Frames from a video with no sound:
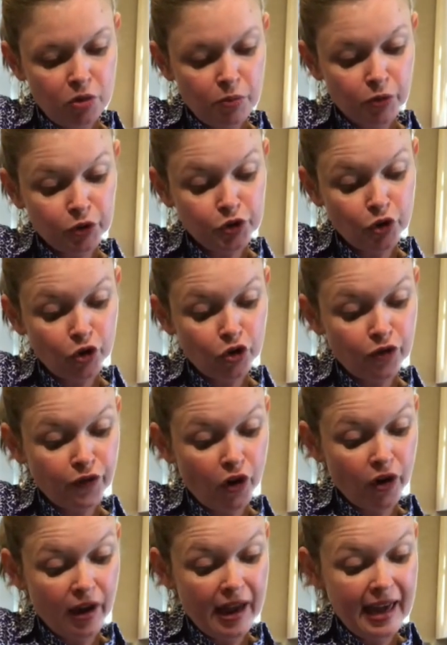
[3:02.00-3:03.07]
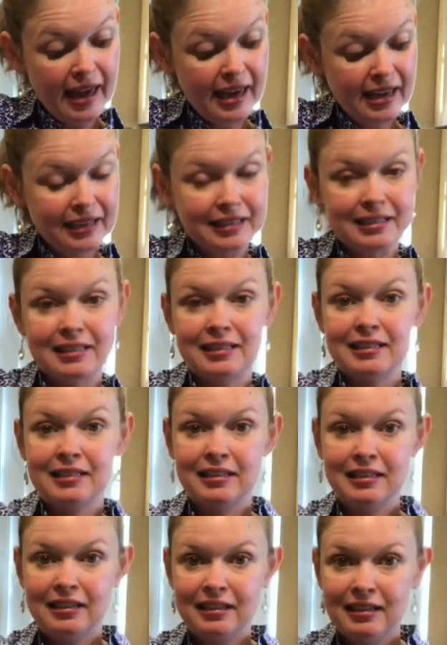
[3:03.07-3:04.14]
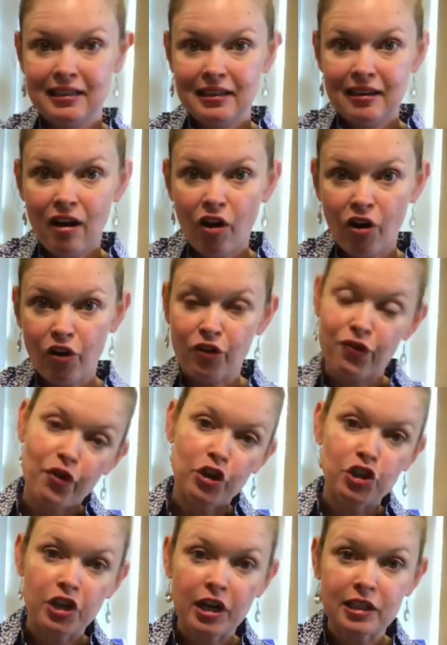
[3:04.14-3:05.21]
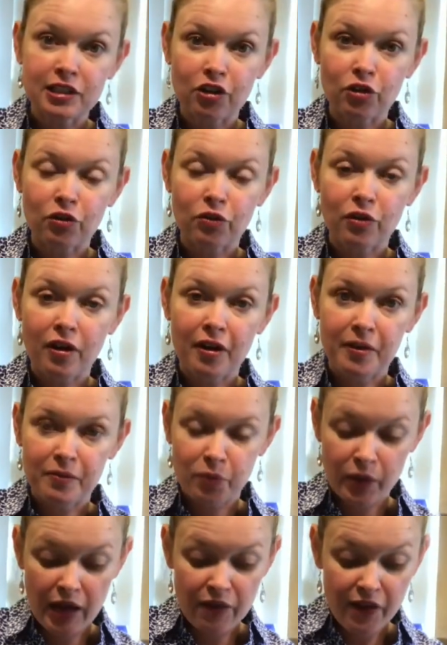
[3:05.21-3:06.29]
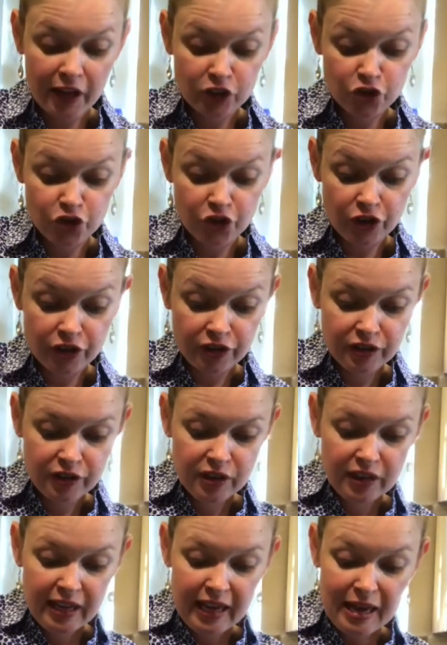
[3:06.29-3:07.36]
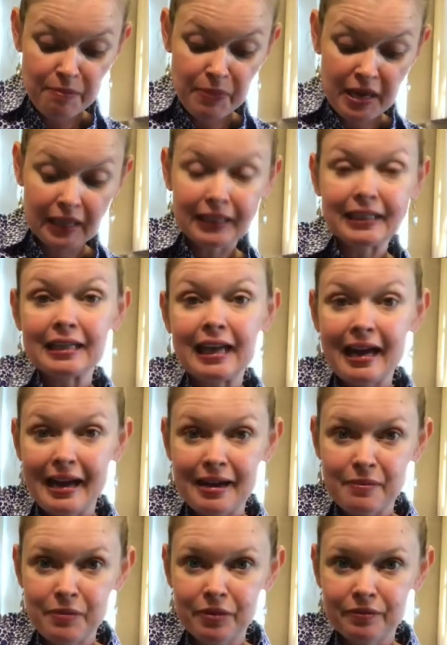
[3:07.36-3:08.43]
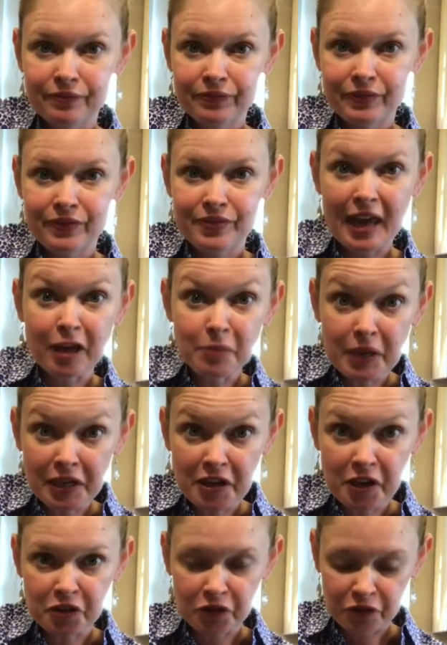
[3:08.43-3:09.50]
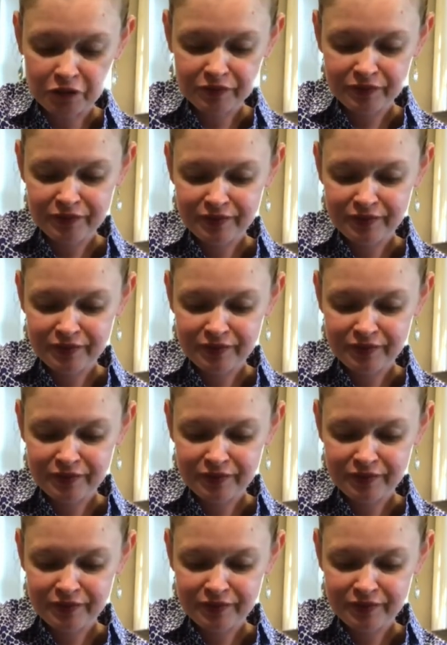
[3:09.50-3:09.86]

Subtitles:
preserve our eggs, our fresh eggs that are we have extra in pickling lime, but that'll be another